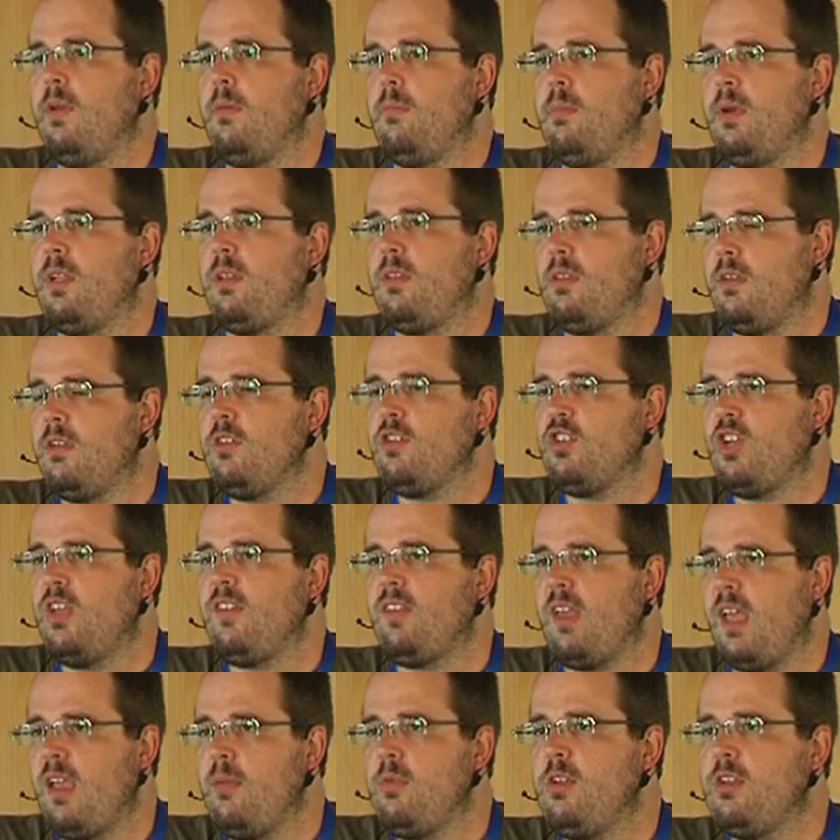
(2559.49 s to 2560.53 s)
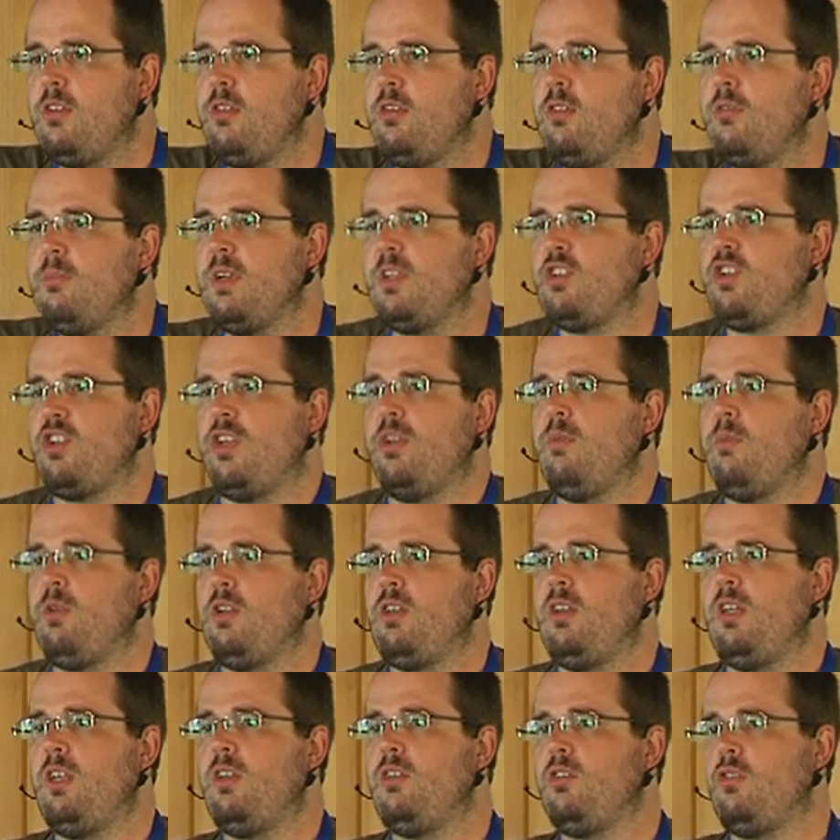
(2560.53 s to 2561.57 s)
But she's able to, but she would
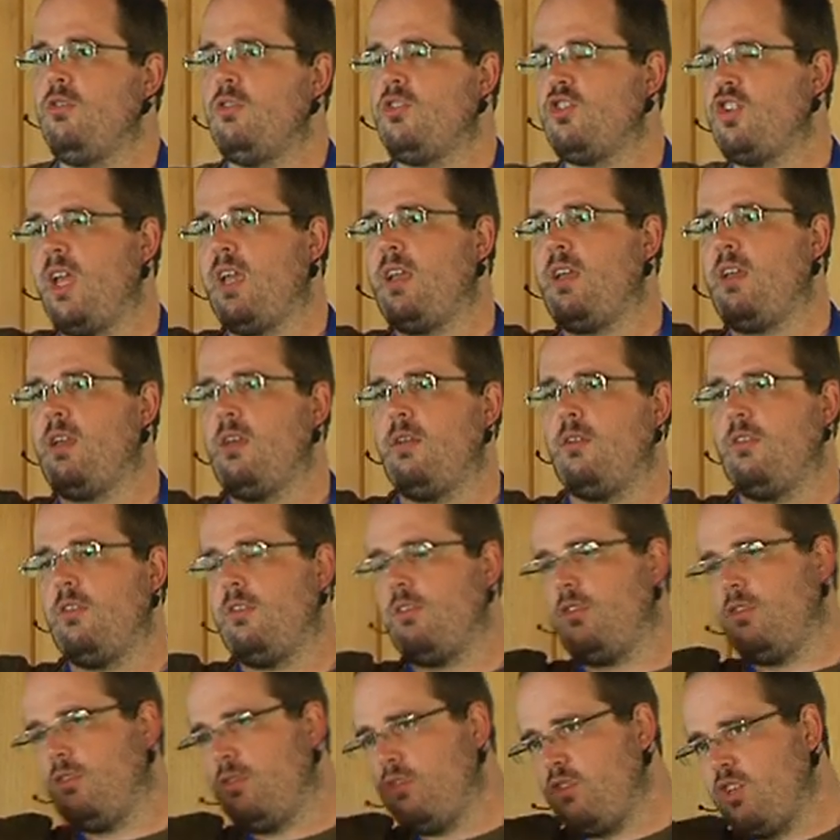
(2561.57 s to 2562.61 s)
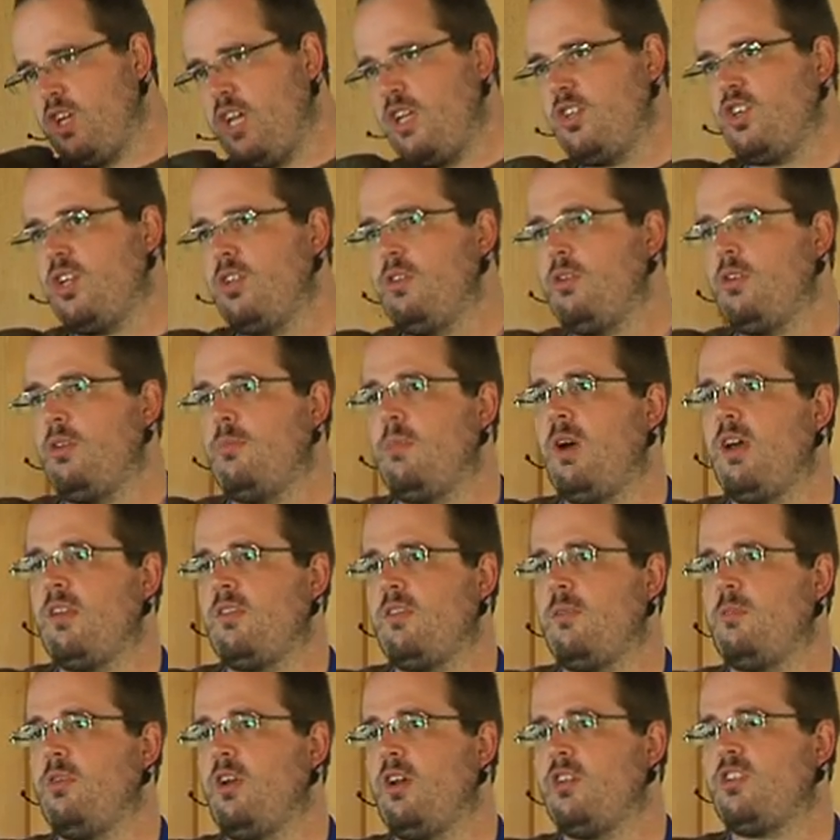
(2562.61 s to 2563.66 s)
need to check to change into the
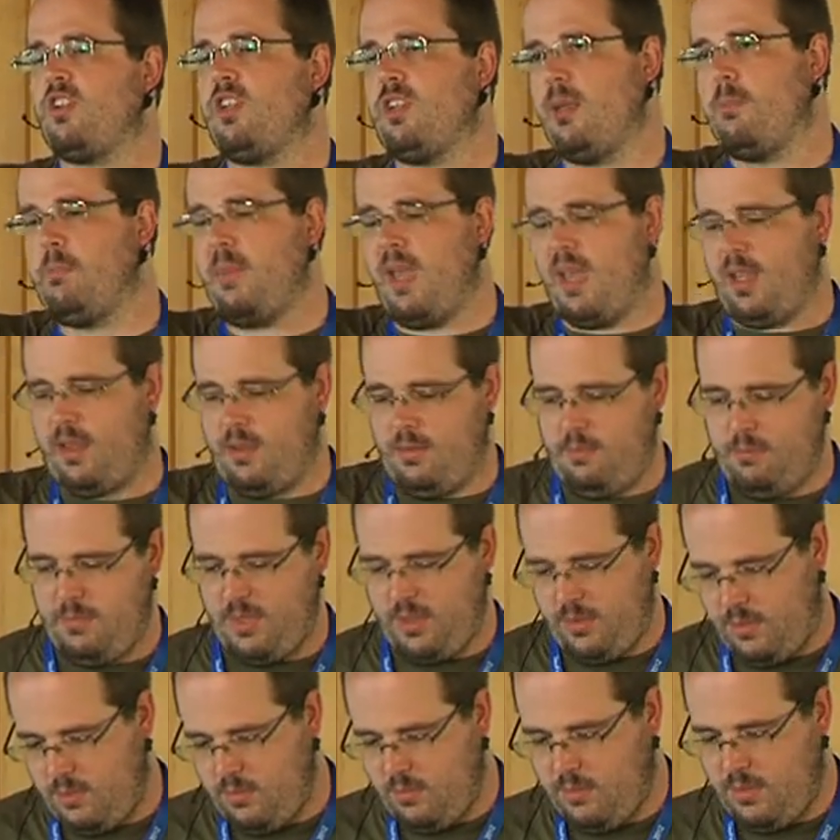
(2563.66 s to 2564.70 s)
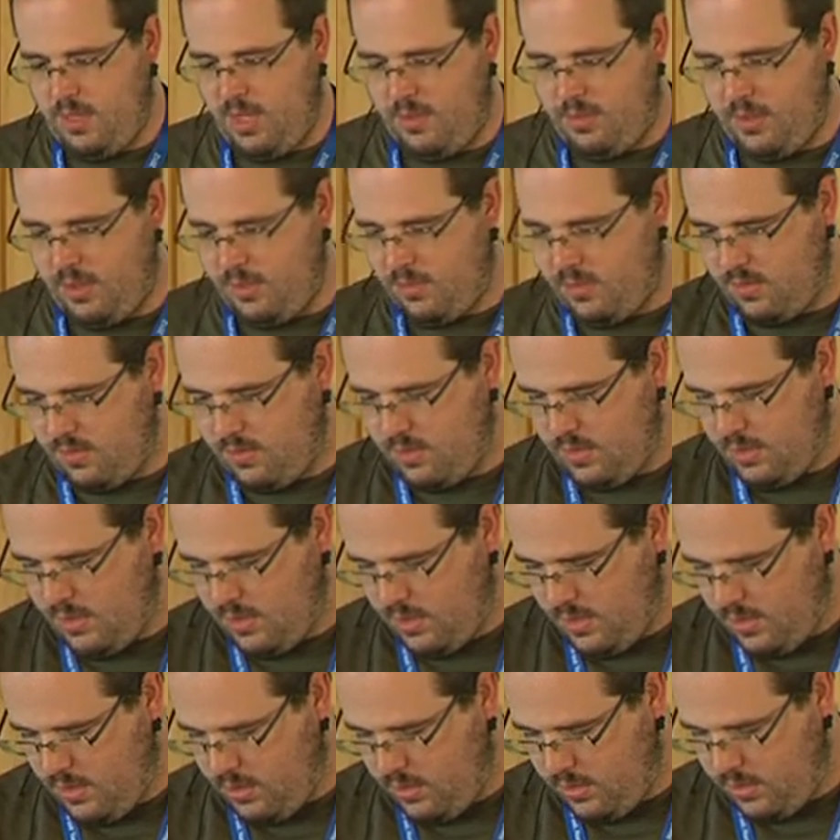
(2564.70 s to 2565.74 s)
master branch and then back. But yeah, that's
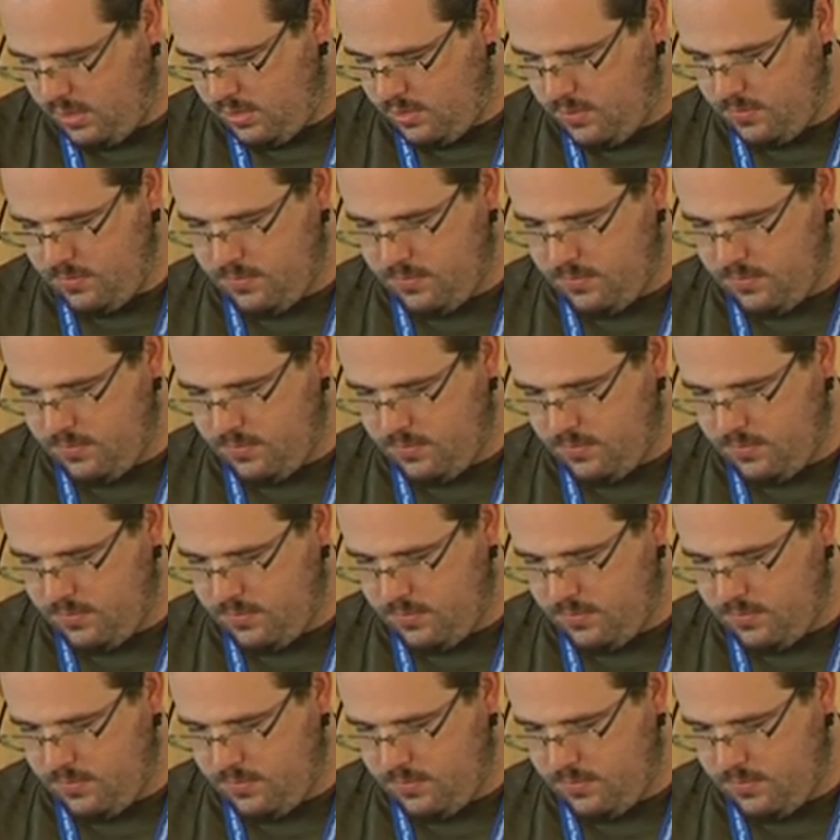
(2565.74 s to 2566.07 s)
okay.